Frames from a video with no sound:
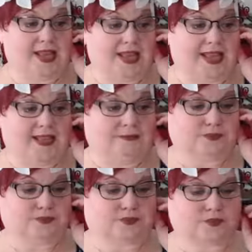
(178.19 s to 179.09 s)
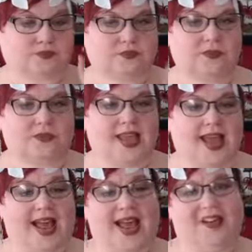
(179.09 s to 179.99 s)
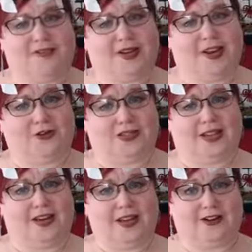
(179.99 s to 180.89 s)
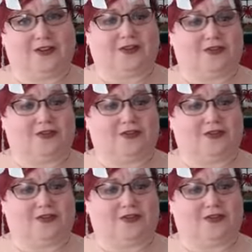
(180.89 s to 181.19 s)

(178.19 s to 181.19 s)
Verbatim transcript: in. I have my notes down here, so if